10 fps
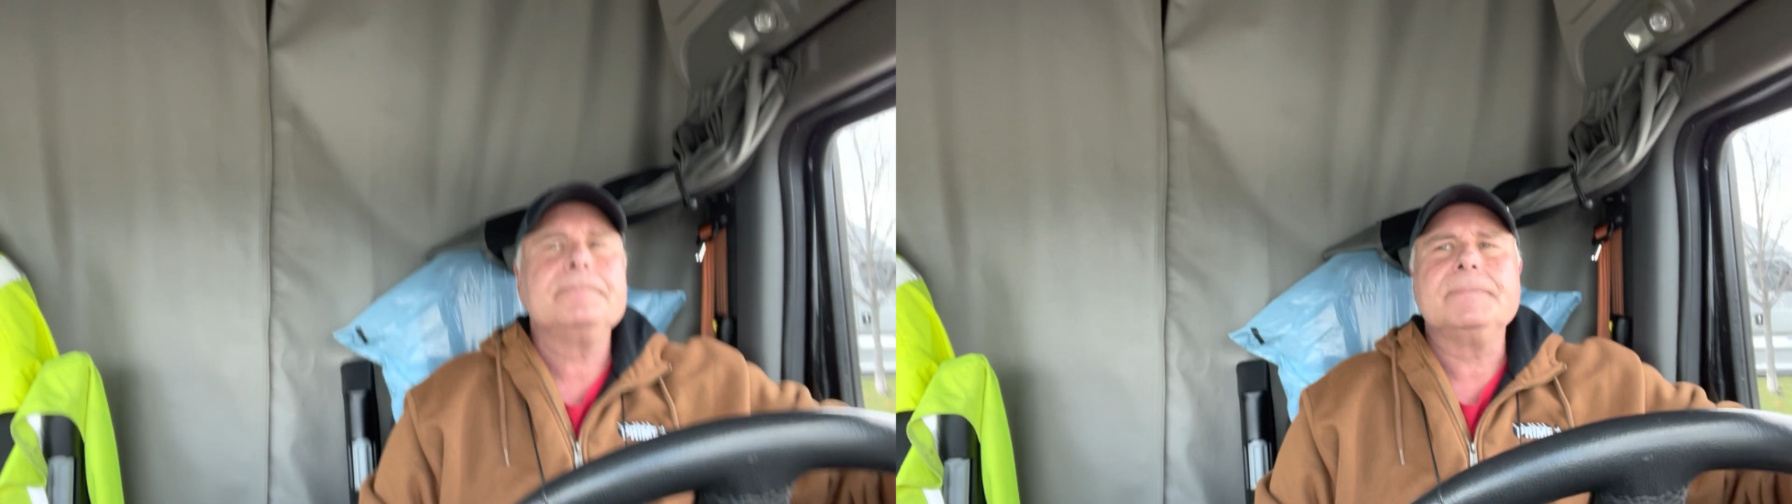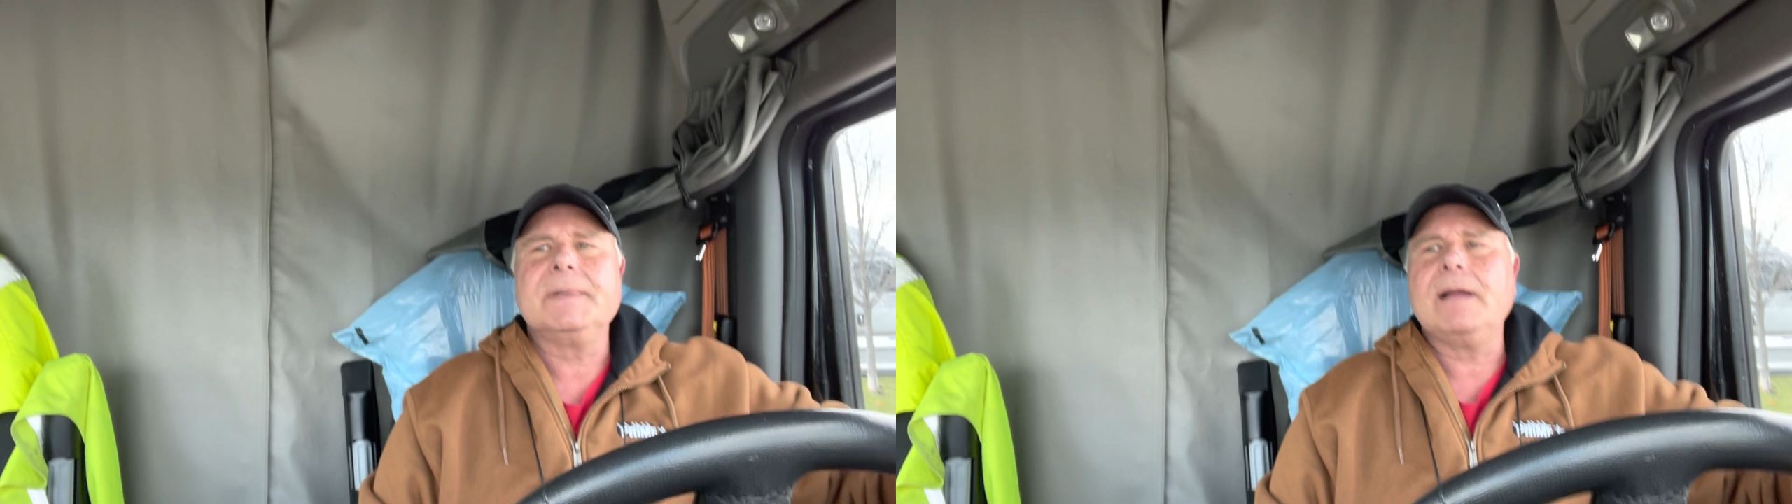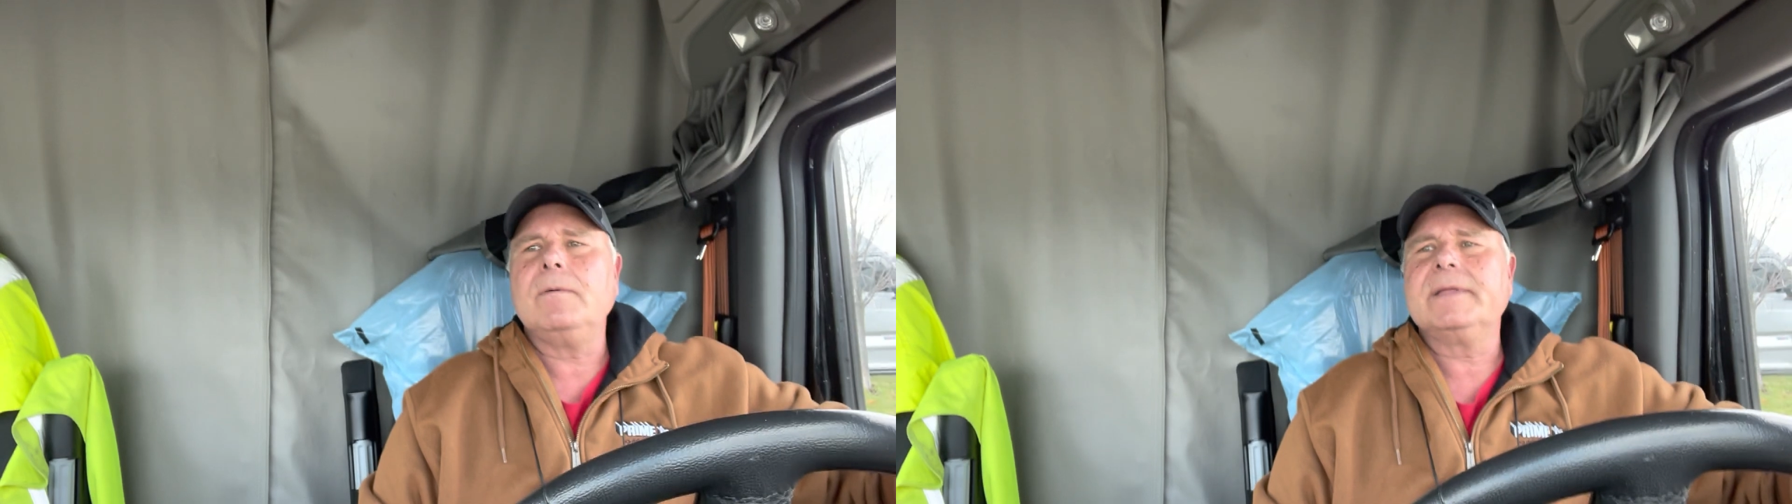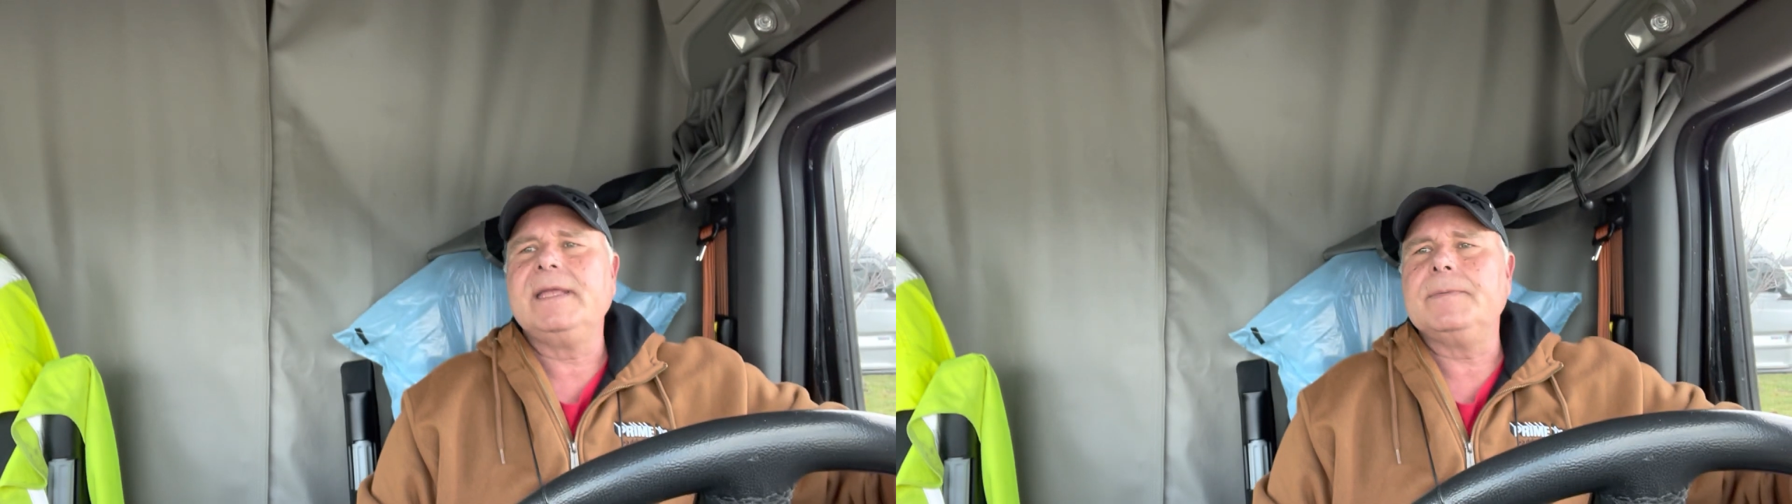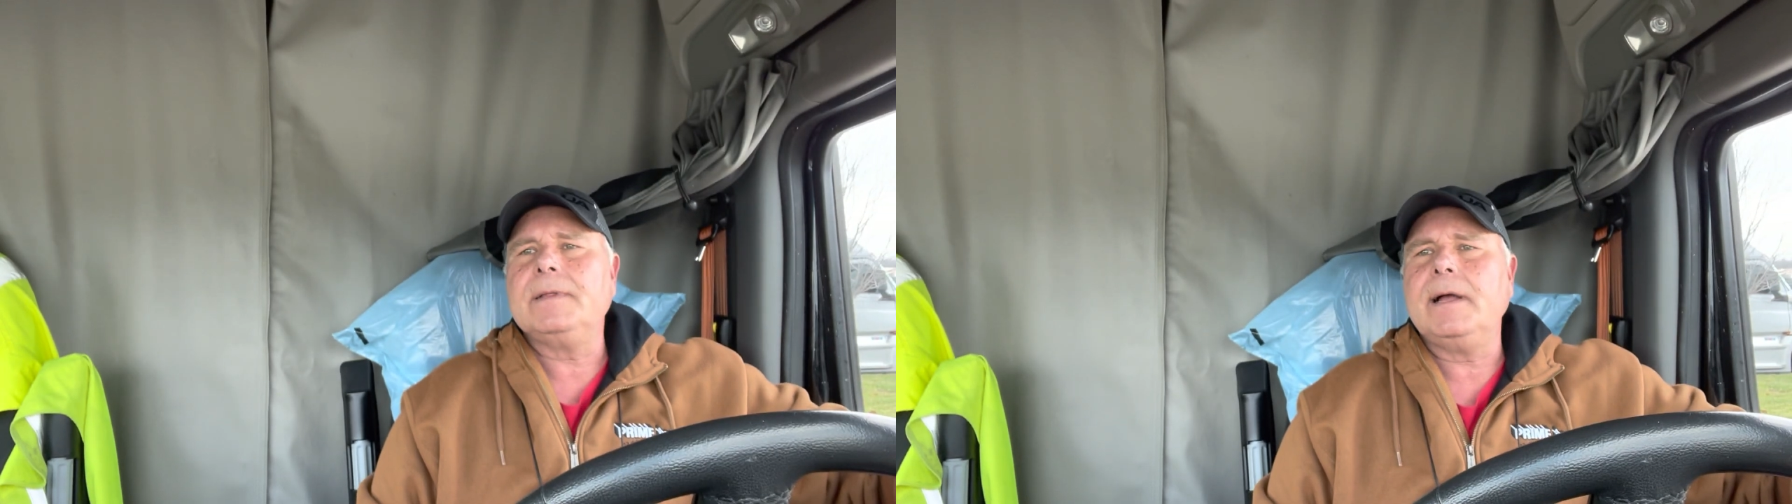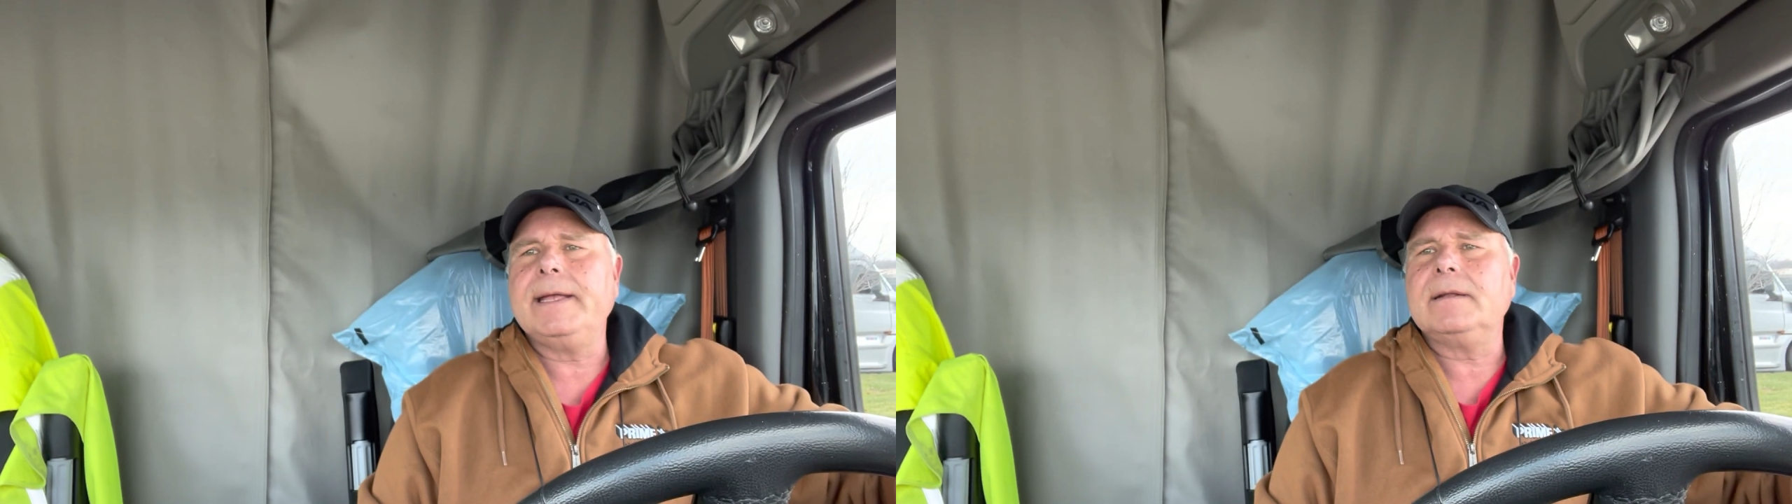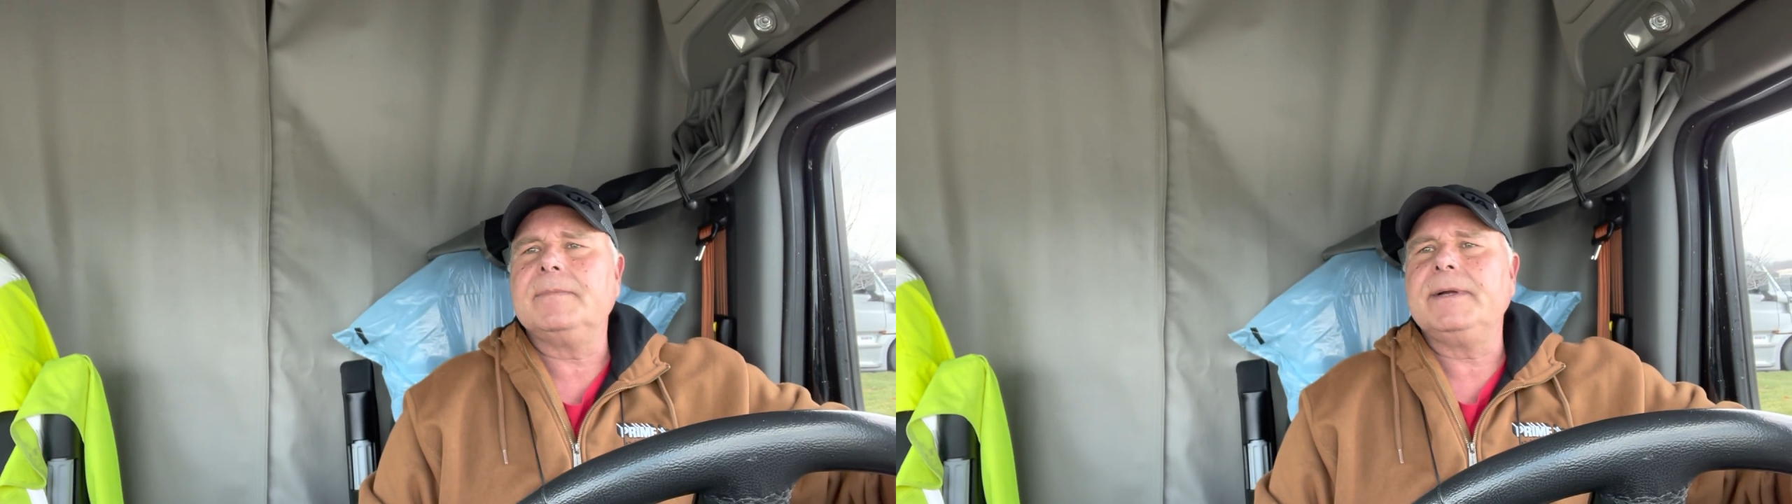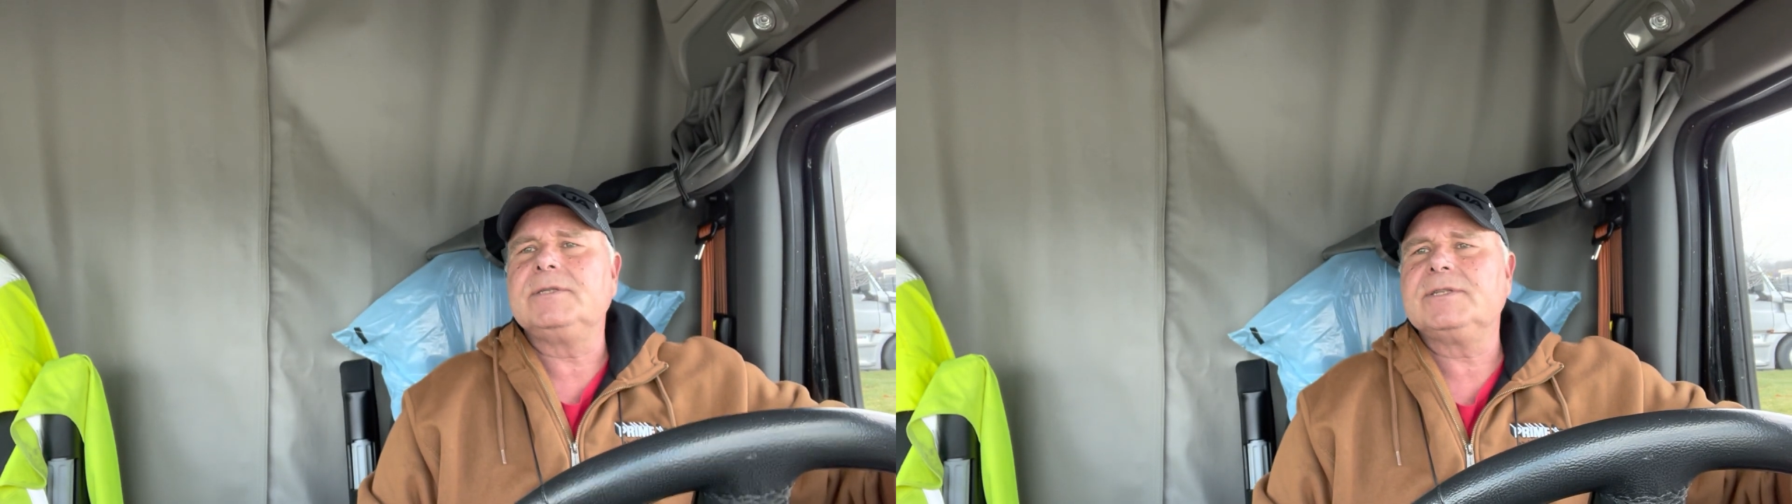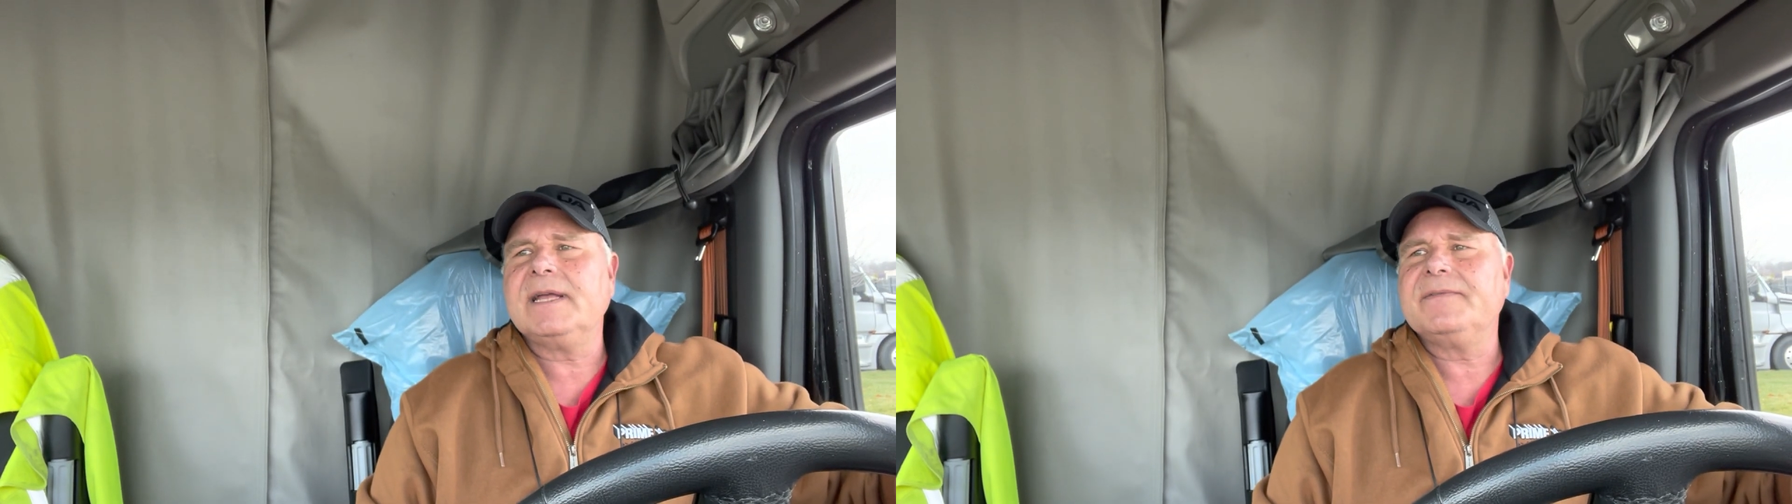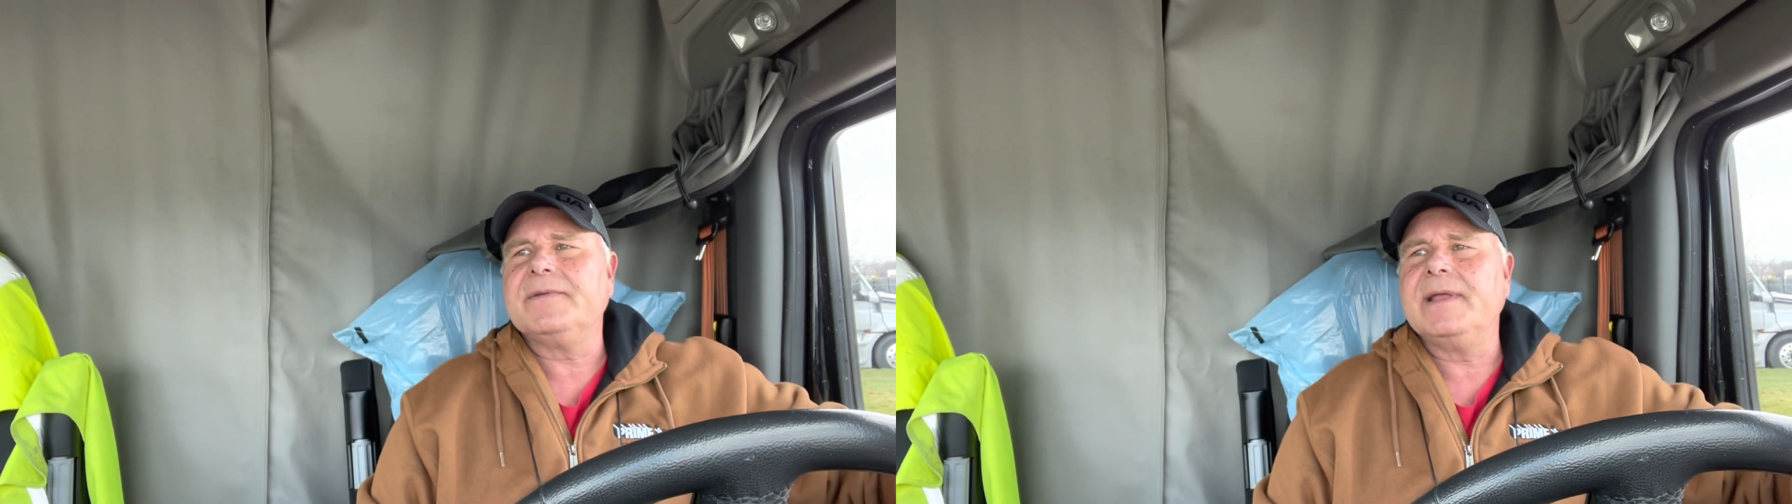but I will keep an eye out on my
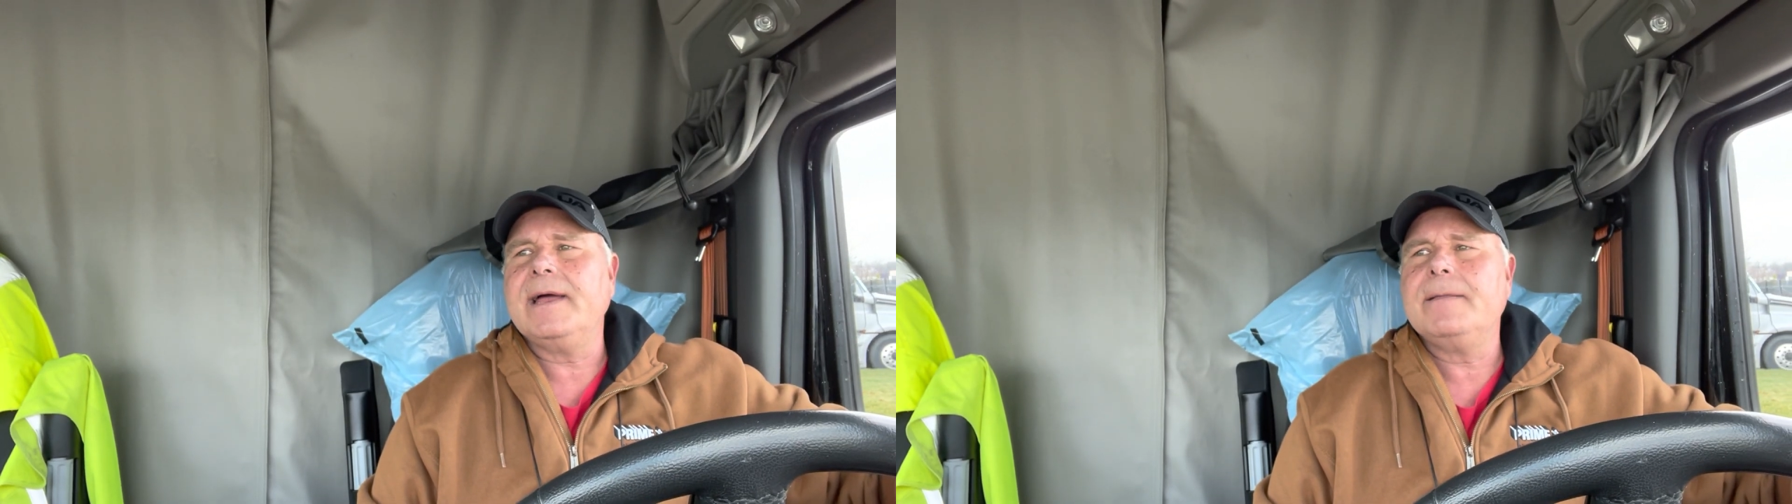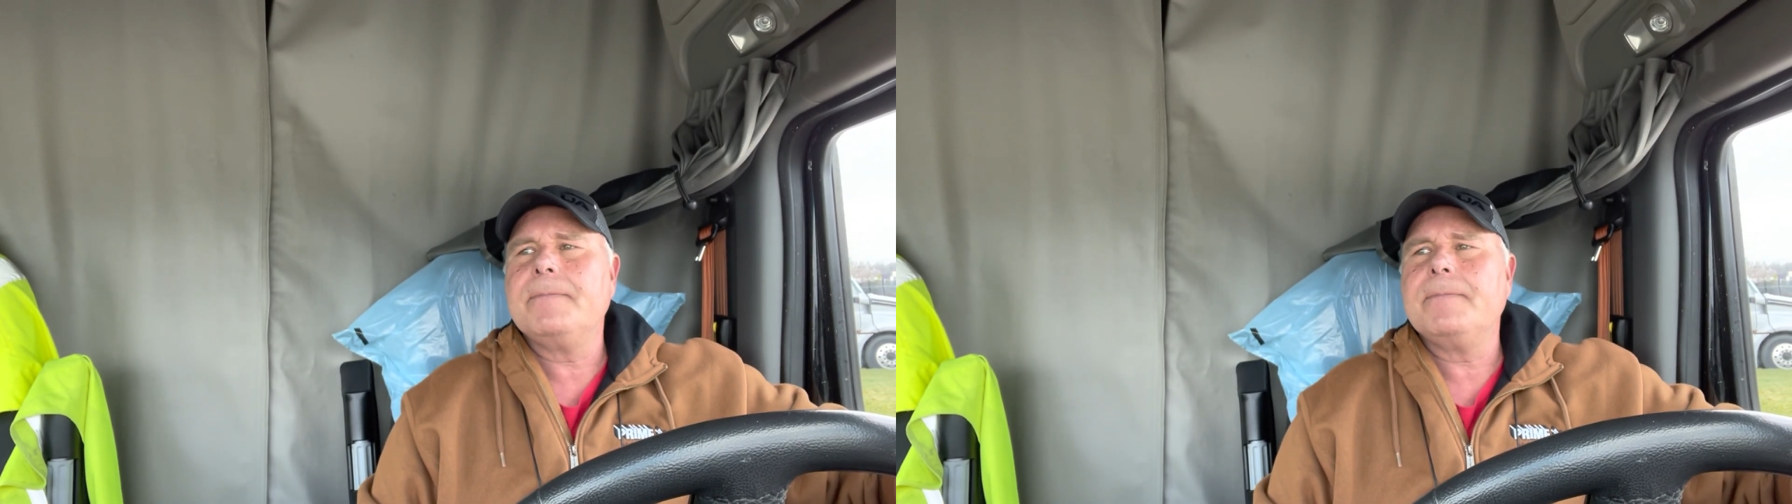check for that.